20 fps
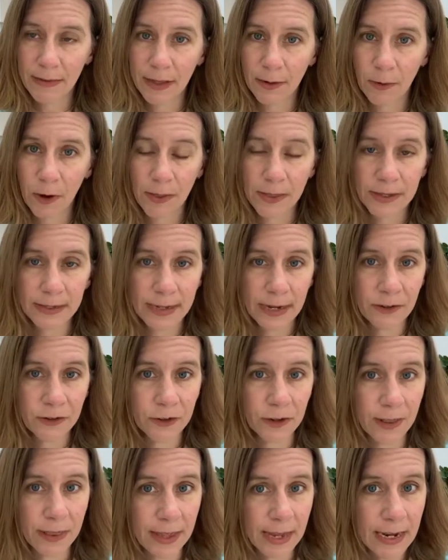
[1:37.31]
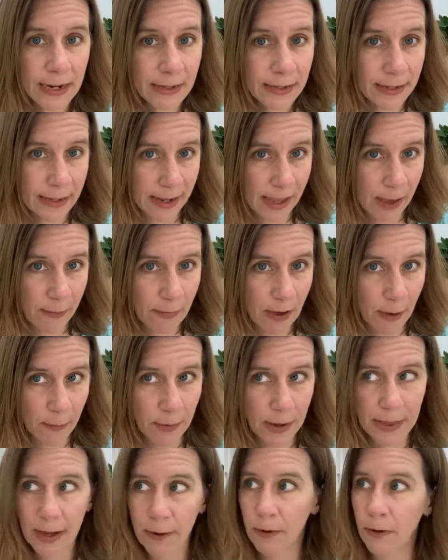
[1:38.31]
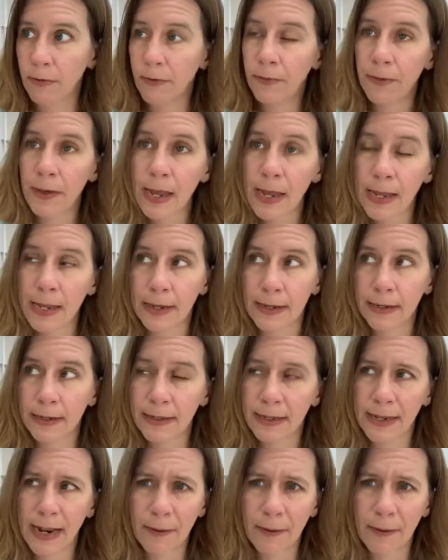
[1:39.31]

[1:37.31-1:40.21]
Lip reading: there were all these extra things that came up and there were fees.